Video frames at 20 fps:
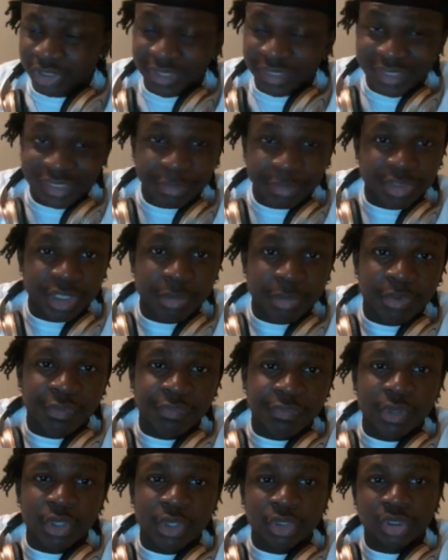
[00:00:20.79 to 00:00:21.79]
today's September
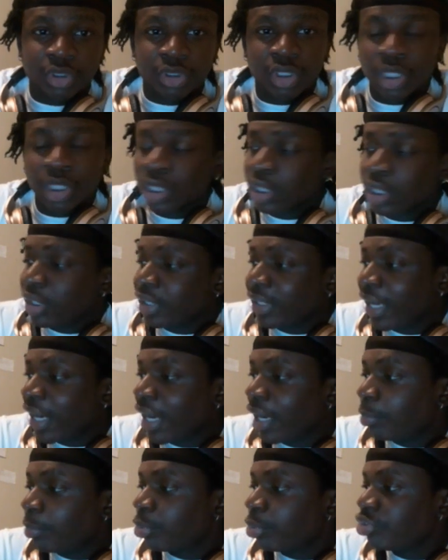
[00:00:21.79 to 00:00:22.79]
1st.
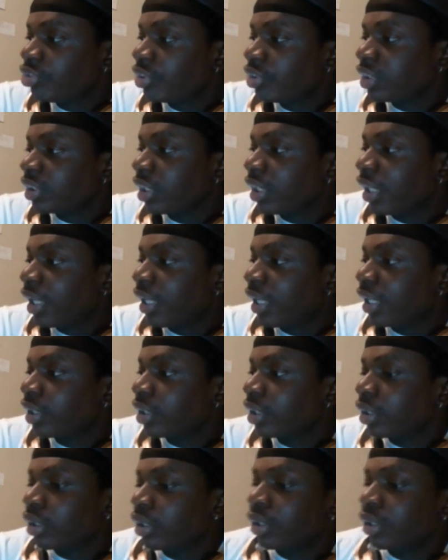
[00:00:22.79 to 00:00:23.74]
Now, I preach this a lot,